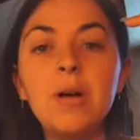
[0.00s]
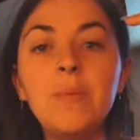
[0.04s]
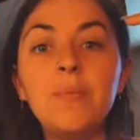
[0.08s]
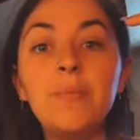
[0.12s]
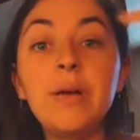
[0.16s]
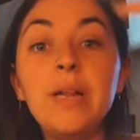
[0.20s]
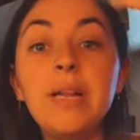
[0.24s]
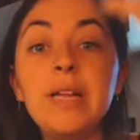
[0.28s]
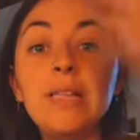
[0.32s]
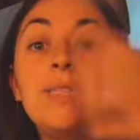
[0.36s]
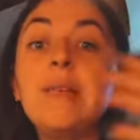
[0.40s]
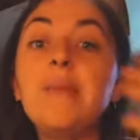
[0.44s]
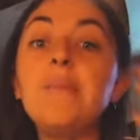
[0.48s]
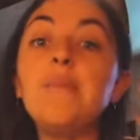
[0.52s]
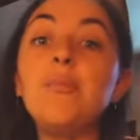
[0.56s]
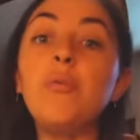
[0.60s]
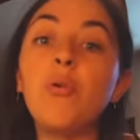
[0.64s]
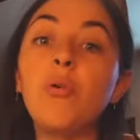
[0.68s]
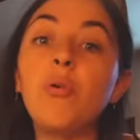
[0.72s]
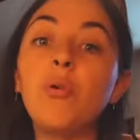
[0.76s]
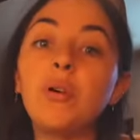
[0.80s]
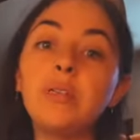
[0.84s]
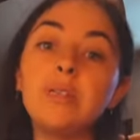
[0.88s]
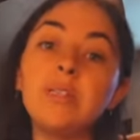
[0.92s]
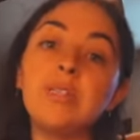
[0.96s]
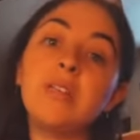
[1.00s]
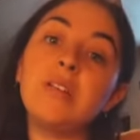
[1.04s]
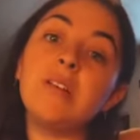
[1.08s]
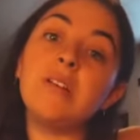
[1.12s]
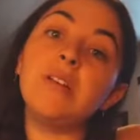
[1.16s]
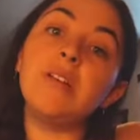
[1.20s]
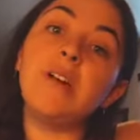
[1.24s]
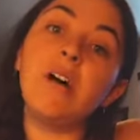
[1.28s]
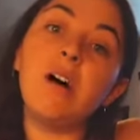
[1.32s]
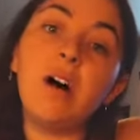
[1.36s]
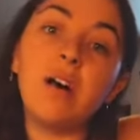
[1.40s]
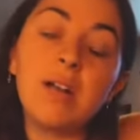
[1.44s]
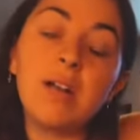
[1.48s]
But it's important to
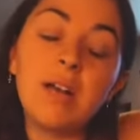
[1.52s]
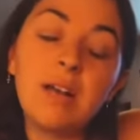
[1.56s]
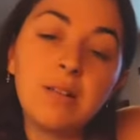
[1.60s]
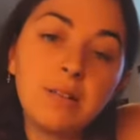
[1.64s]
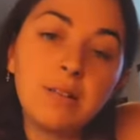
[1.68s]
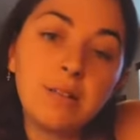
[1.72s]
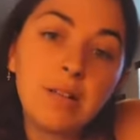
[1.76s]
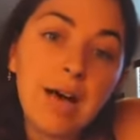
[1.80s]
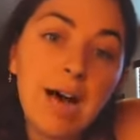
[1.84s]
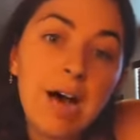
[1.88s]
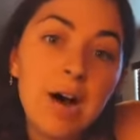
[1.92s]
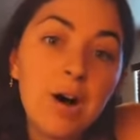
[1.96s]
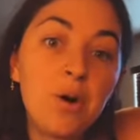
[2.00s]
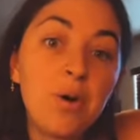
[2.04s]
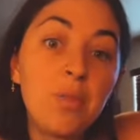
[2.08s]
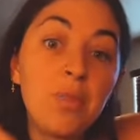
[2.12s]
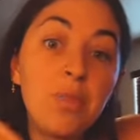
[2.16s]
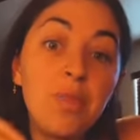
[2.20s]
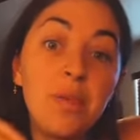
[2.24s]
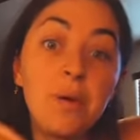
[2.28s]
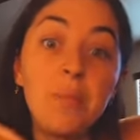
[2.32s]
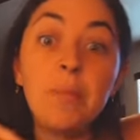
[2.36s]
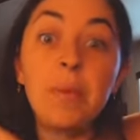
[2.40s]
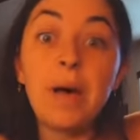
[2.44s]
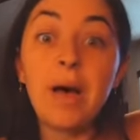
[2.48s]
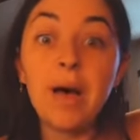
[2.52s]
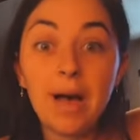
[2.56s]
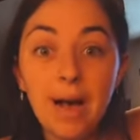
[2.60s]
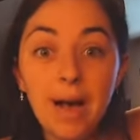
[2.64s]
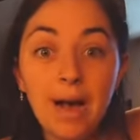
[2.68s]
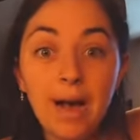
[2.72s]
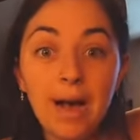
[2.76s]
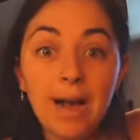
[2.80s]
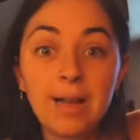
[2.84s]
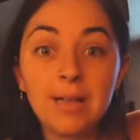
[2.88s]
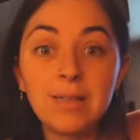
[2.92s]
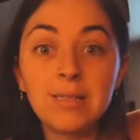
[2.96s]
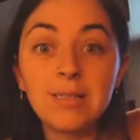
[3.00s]
not allow the
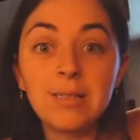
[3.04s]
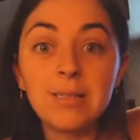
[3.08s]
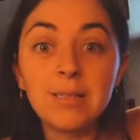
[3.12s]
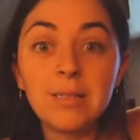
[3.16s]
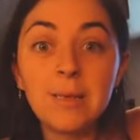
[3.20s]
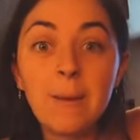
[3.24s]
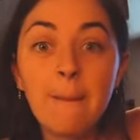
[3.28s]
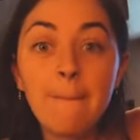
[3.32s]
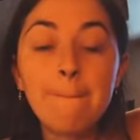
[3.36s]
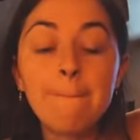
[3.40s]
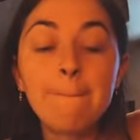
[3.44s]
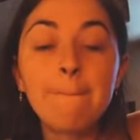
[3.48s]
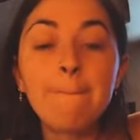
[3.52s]
past